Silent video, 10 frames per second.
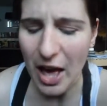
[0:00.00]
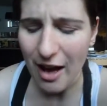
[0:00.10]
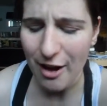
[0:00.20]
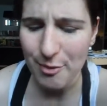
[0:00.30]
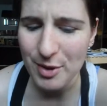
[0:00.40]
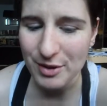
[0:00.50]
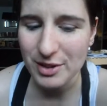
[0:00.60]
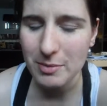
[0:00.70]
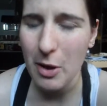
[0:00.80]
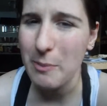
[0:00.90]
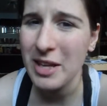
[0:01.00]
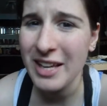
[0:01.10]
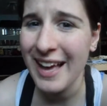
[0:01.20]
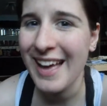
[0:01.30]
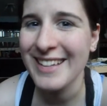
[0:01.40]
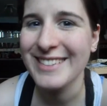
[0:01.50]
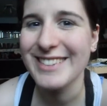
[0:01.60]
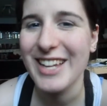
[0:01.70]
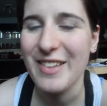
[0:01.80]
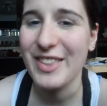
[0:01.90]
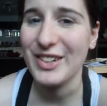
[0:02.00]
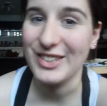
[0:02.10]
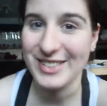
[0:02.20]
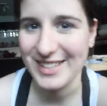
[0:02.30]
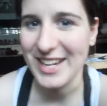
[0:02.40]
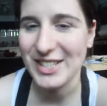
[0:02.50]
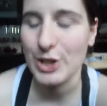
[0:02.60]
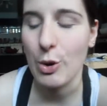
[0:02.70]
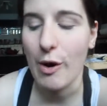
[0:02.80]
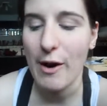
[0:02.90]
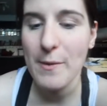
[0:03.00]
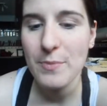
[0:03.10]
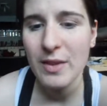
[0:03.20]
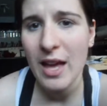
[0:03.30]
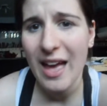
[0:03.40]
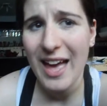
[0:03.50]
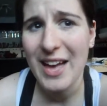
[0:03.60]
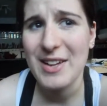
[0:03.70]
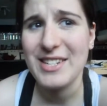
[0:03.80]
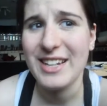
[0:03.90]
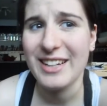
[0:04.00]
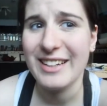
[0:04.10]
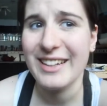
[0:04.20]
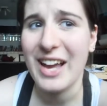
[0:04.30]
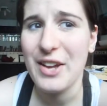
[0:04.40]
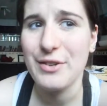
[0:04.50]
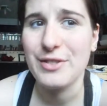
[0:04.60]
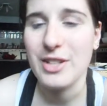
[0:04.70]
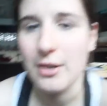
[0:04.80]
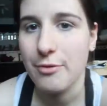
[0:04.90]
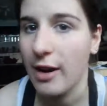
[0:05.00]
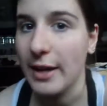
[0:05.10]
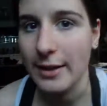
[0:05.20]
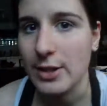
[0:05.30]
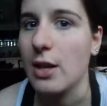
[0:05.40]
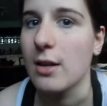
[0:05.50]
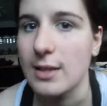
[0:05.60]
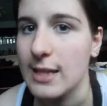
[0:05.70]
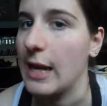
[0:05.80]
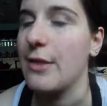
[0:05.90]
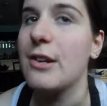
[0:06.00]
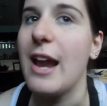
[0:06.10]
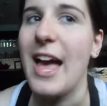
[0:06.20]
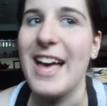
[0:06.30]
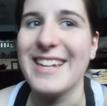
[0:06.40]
Um, it was me and uh, the girls next door had uh, kind of started writing songs together, and